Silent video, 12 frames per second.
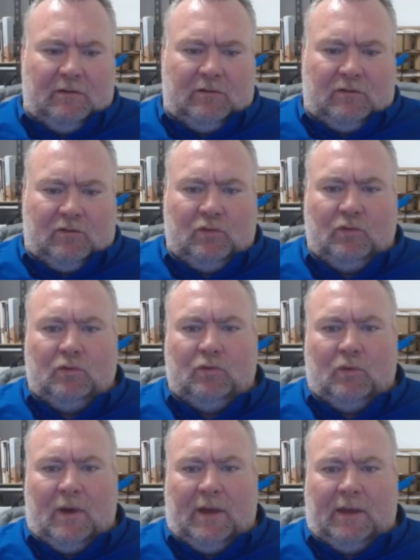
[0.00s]

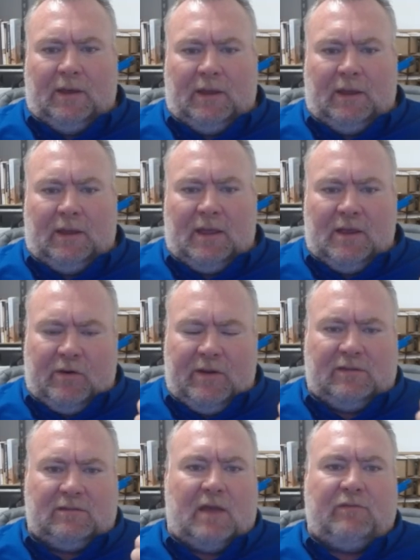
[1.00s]
to uh,
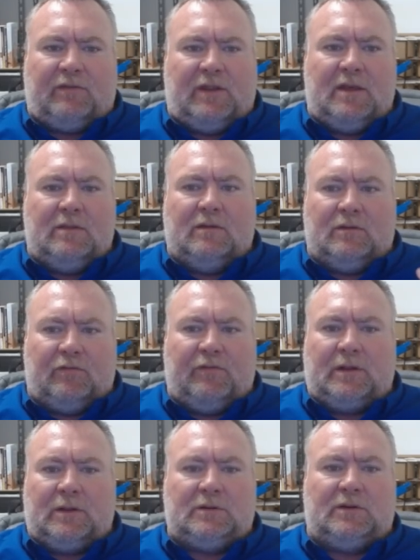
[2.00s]
increase safety in this
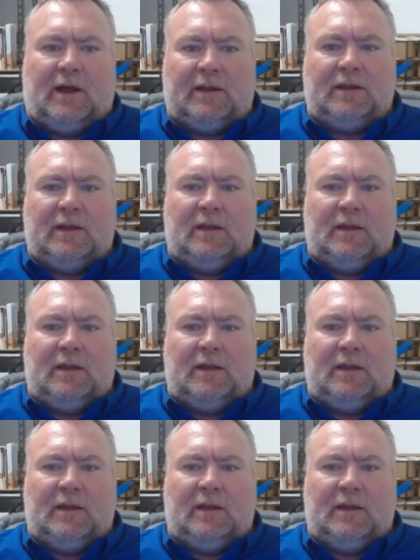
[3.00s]
field, right?